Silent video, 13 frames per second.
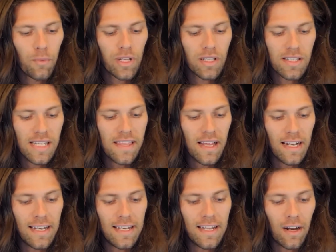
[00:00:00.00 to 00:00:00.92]
we can see that
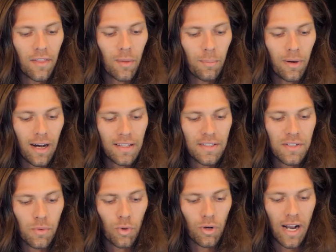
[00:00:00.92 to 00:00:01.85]
none of the
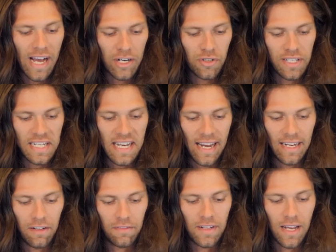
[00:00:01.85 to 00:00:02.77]
bots were actually
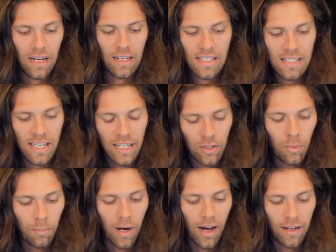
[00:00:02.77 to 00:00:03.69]
negative. Not a single
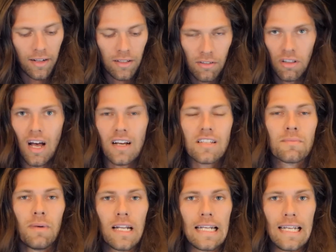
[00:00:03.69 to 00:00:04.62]
bot lost
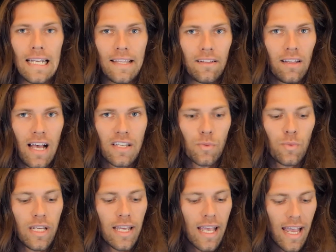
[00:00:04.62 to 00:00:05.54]
money in the last
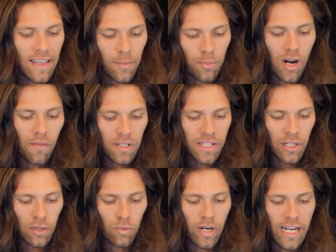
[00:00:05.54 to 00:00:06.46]
week. And the profits
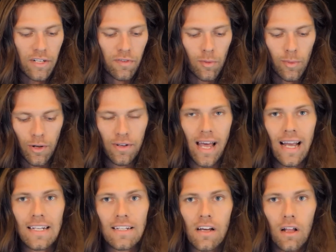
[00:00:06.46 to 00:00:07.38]
here range from about
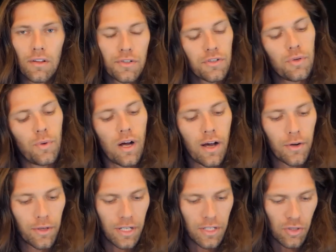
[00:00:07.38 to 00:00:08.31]
$9 to
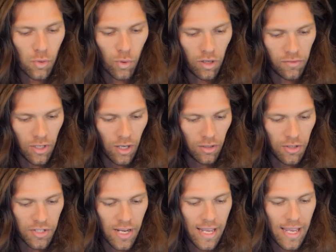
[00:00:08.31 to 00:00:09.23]

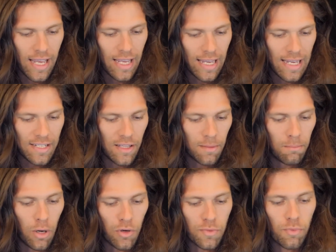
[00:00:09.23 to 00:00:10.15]
$112 is the
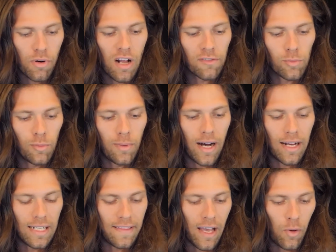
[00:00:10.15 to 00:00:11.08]
most profitable
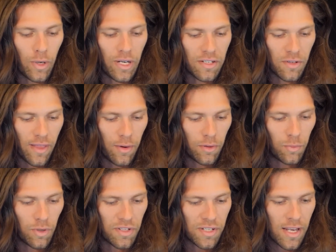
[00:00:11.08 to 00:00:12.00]
bot in that week. So that one
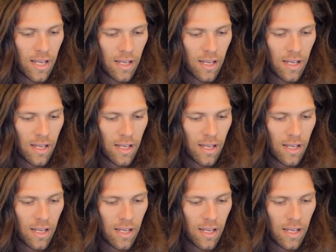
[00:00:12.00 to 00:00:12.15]
was